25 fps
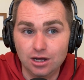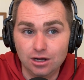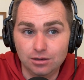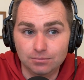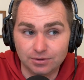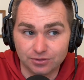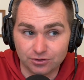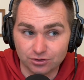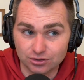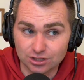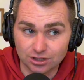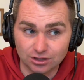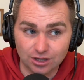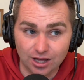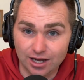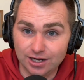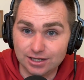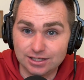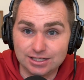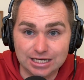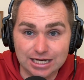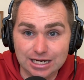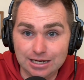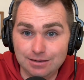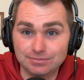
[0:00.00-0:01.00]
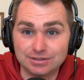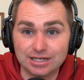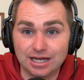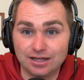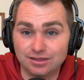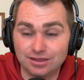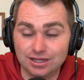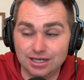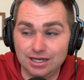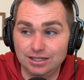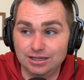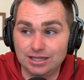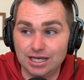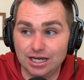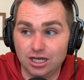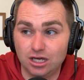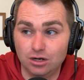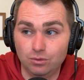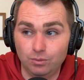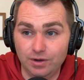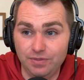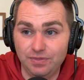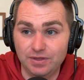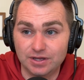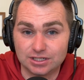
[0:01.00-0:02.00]
But there's a lot of teams, I think, that can
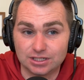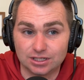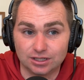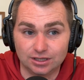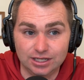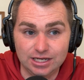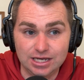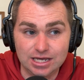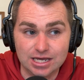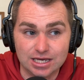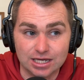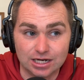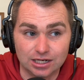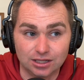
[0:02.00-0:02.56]
win this league,